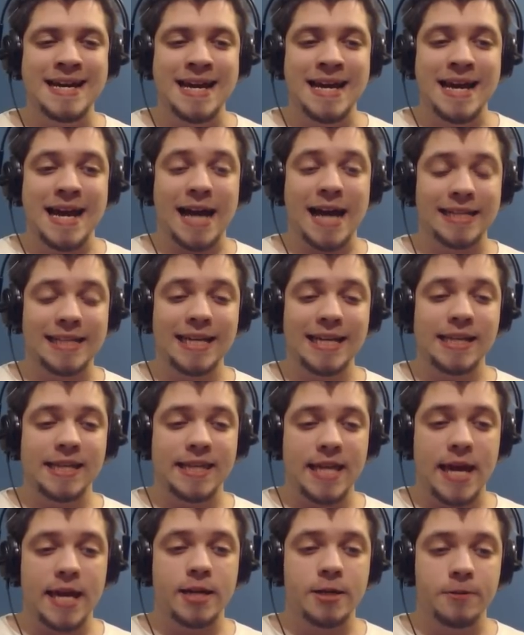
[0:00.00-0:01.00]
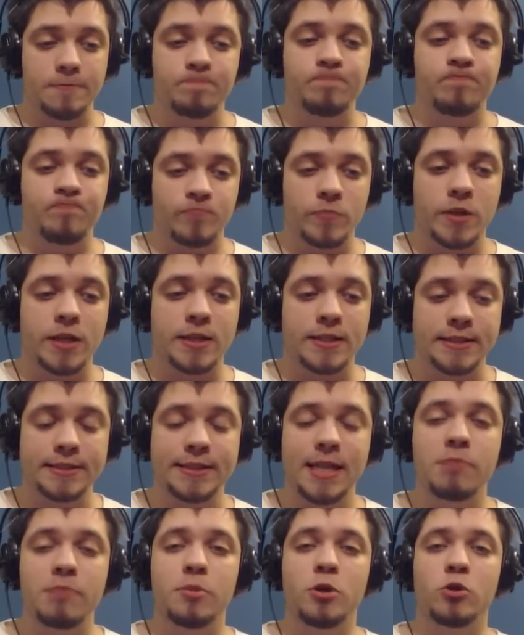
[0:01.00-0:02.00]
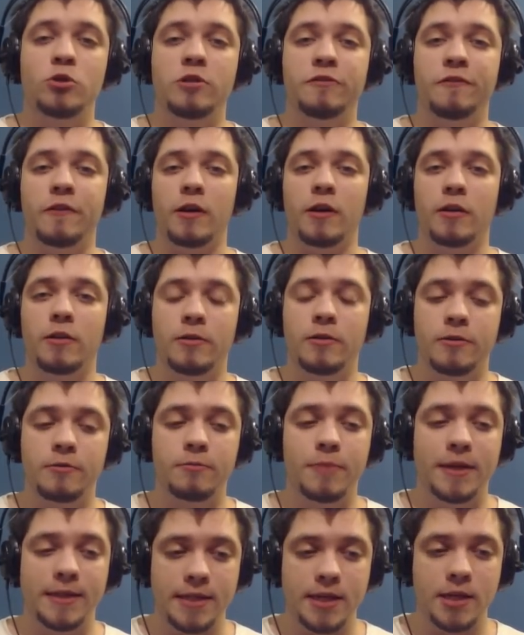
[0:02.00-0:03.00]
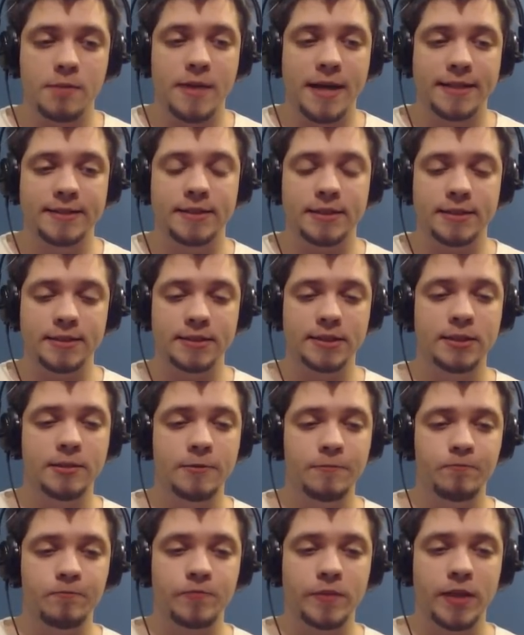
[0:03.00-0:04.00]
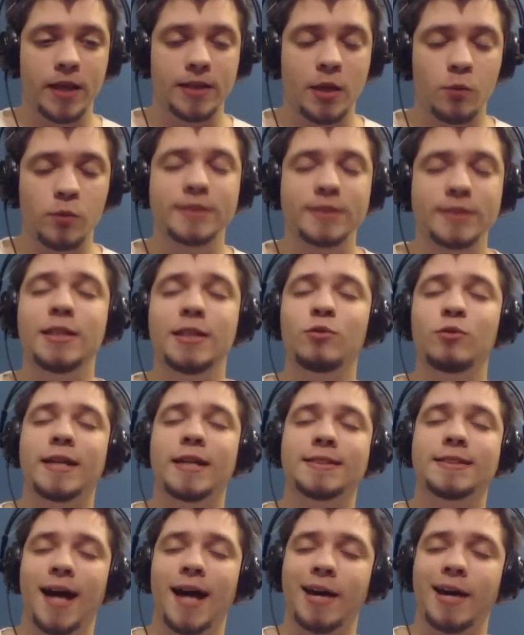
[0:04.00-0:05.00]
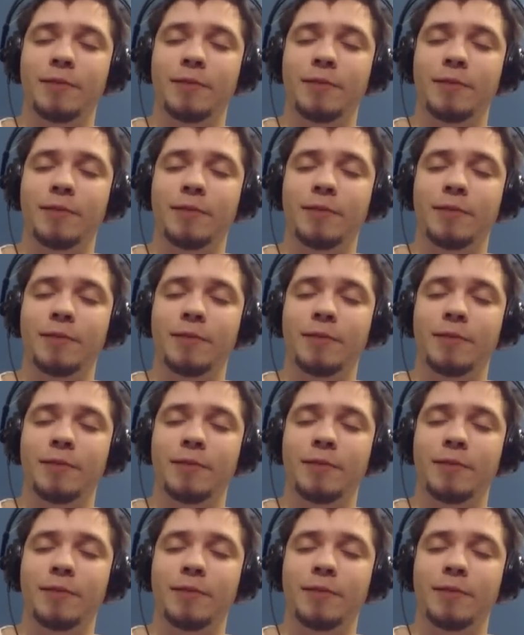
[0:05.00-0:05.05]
Until then, stay beautiful, my dear bastards, and I will see you next time.